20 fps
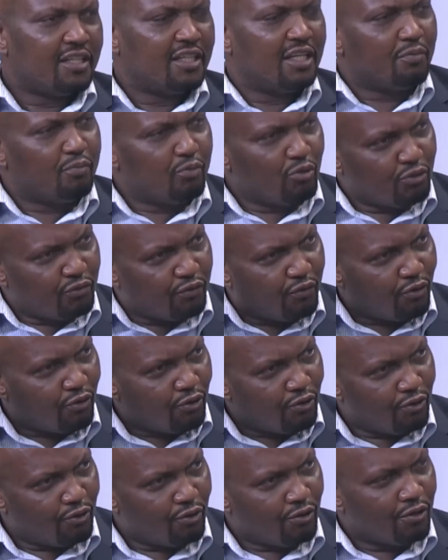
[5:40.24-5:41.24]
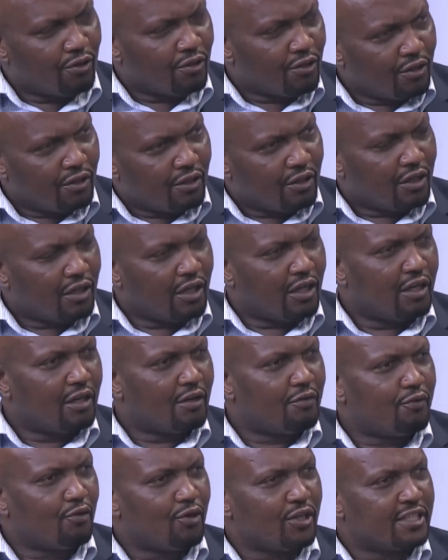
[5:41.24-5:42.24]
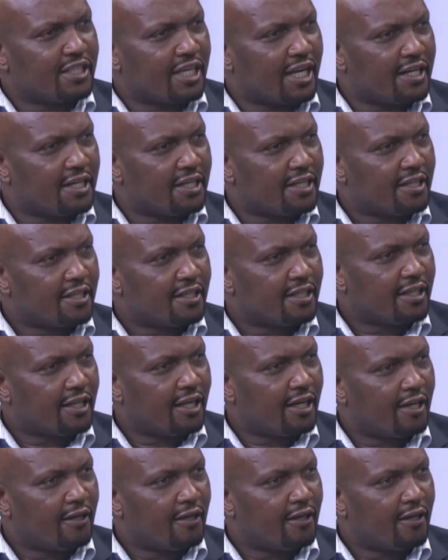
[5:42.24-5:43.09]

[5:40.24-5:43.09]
did push for Itare. Yeah?